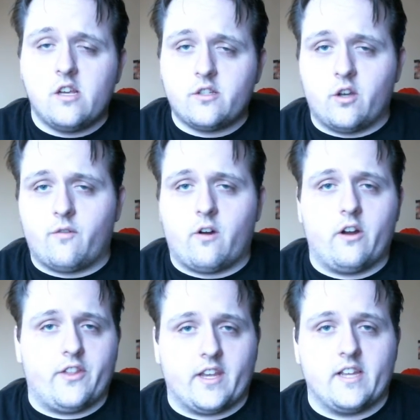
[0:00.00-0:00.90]
So far,
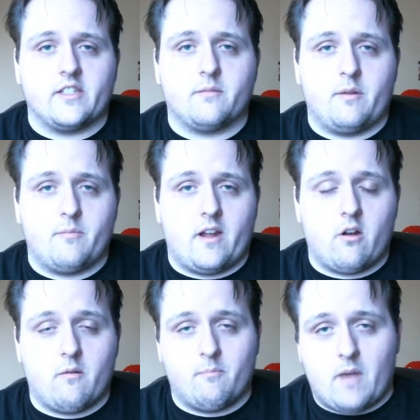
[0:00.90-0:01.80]
I think his has been
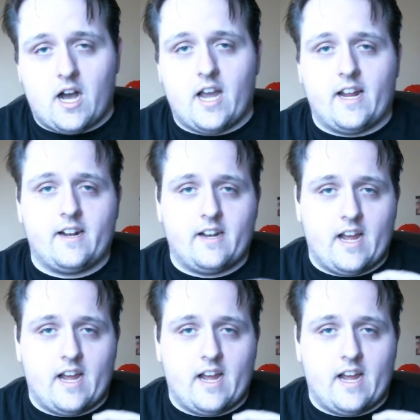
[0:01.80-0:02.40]
better. Mine,